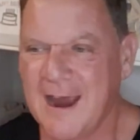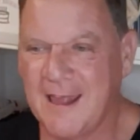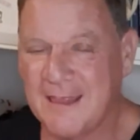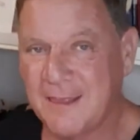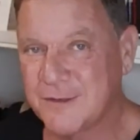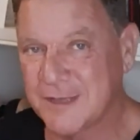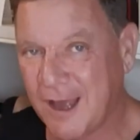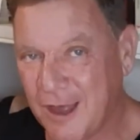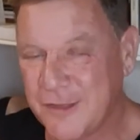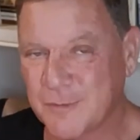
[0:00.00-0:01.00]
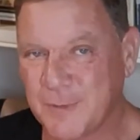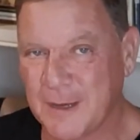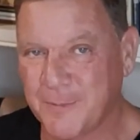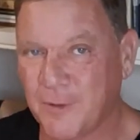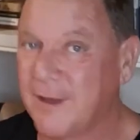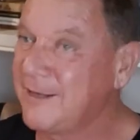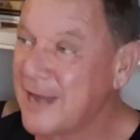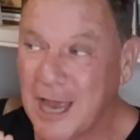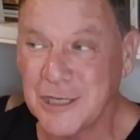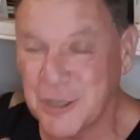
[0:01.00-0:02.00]
And then there's other people,
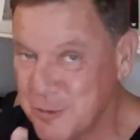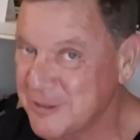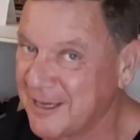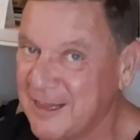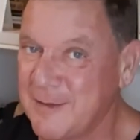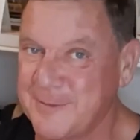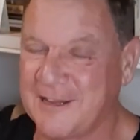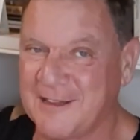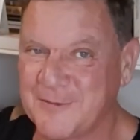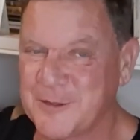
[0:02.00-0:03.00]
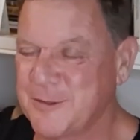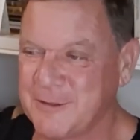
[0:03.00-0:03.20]
not usually Olympic lifters,